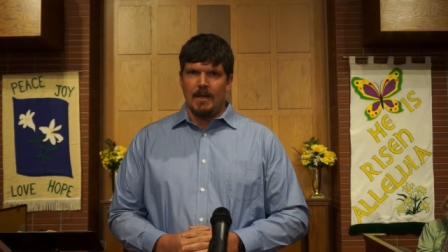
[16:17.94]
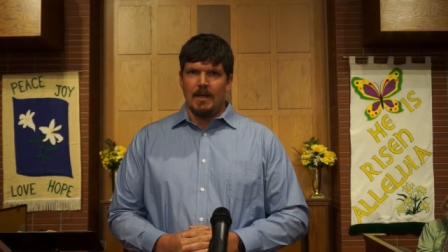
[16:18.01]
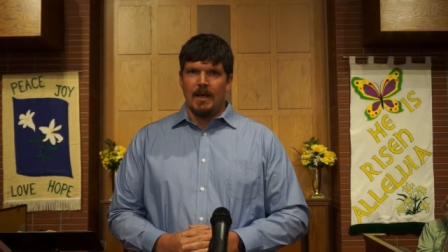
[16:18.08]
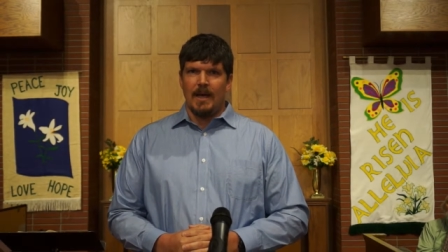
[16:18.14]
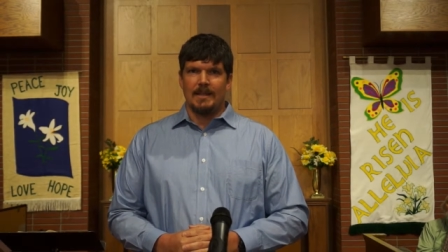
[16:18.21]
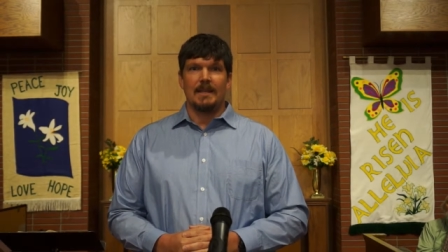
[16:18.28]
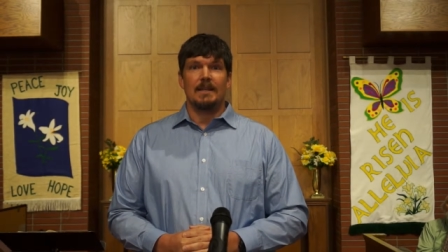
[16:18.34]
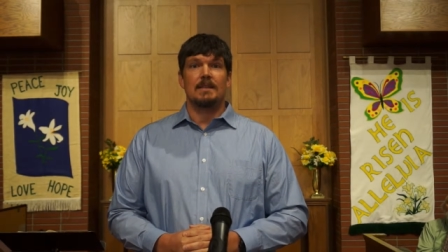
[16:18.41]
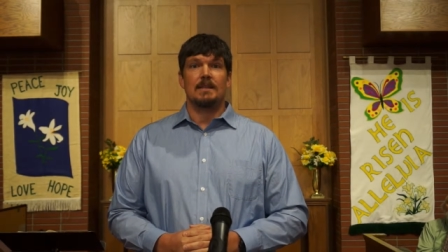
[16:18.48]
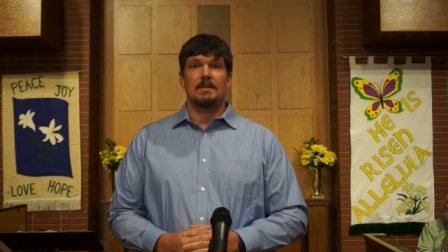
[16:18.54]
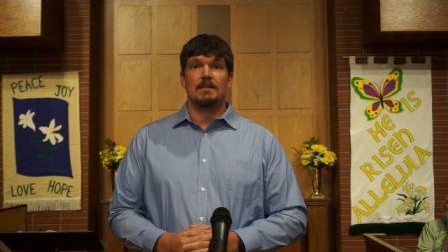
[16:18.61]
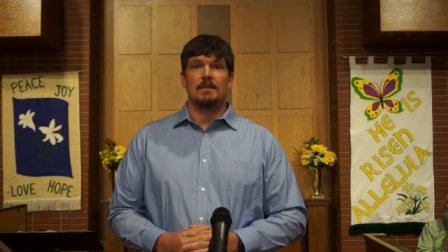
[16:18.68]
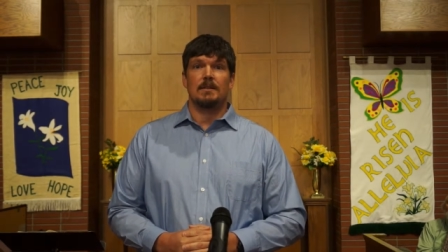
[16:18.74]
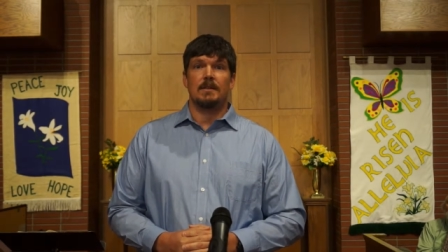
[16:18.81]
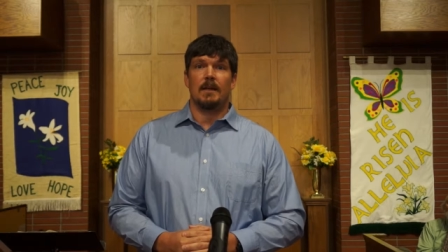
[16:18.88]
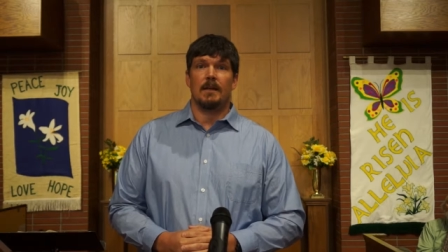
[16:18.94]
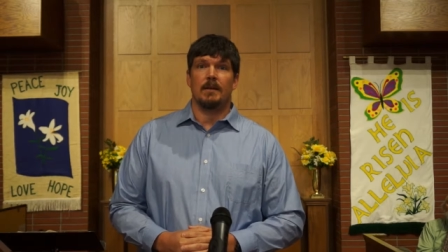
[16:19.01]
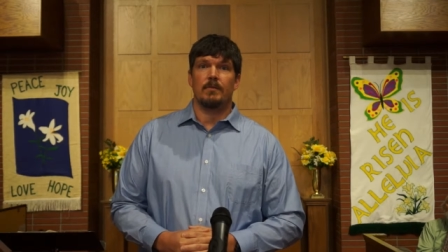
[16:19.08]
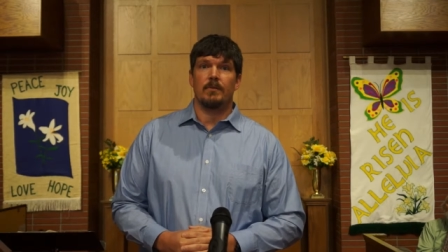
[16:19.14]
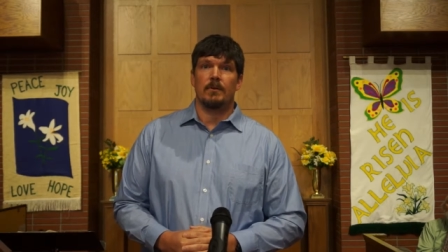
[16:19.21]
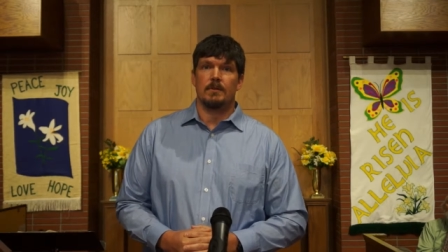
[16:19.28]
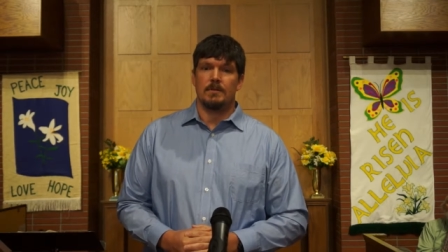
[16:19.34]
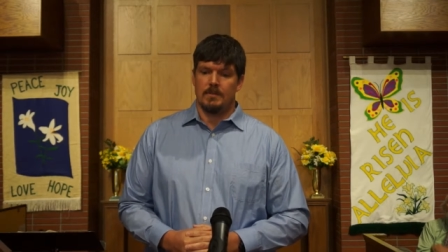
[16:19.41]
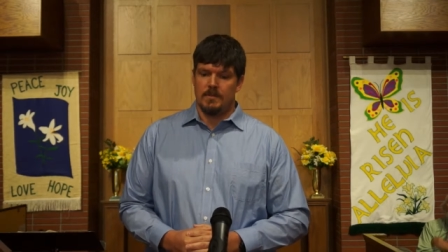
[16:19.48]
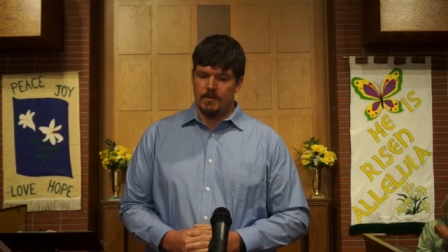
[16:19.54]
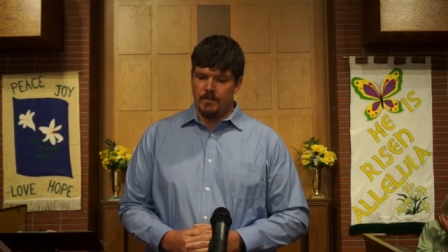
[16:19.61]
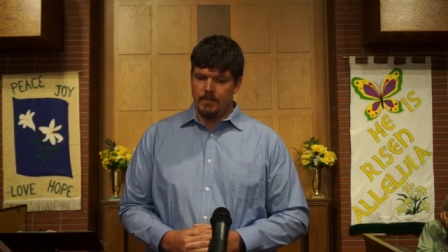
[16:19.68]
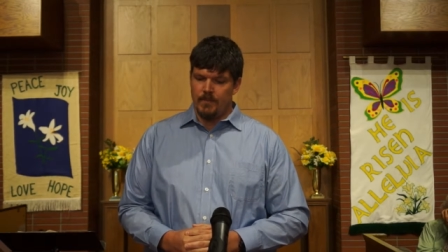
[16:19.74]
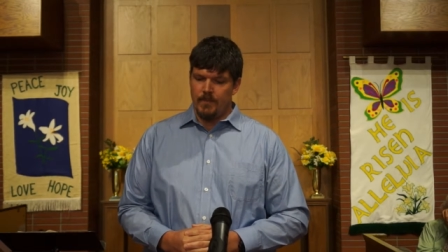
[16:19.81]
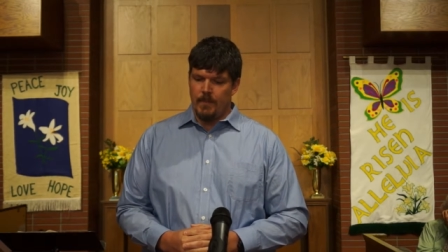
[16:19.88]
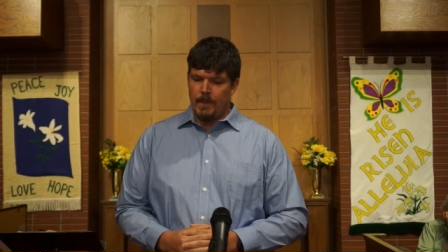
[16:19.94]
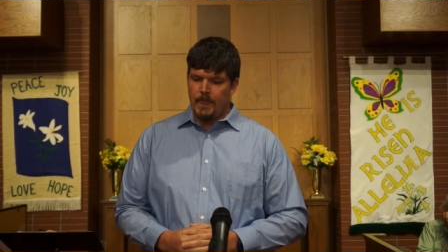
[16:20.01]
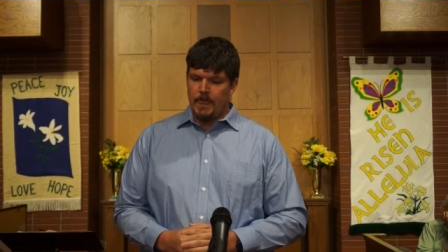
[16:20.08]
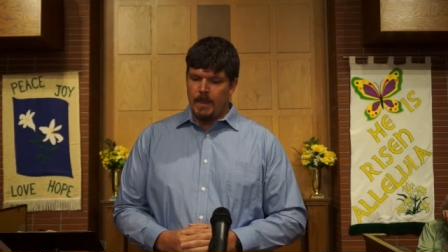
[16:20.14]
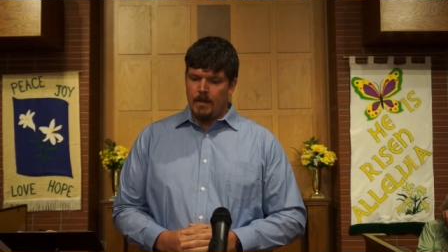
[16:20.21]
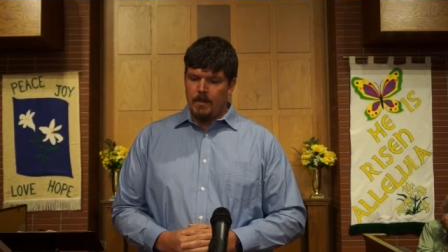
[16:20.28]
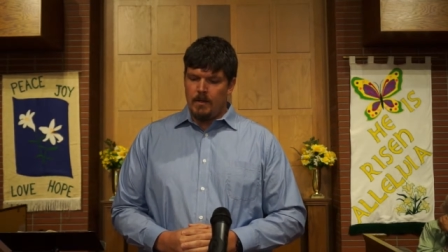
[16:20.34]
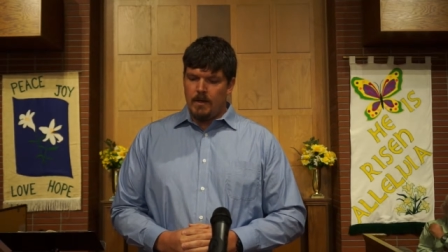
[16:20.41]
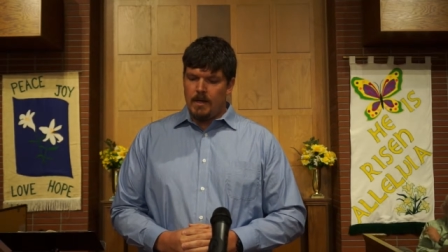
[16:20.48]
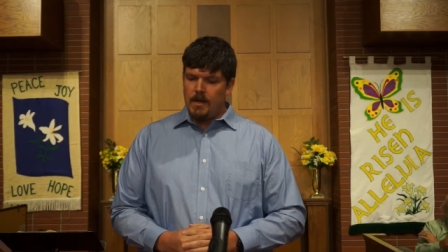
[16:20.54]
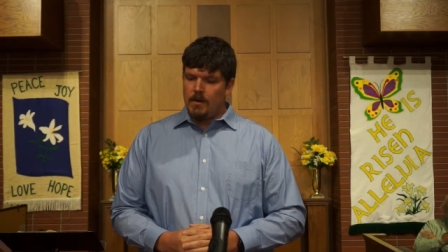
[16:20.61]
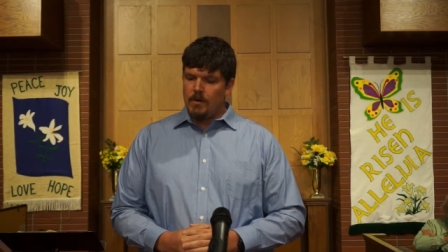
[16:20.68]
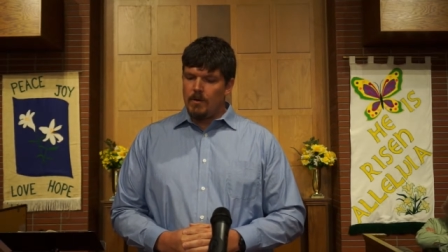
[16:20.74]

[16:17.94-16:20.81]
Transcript: I think this is a telling verse. Here,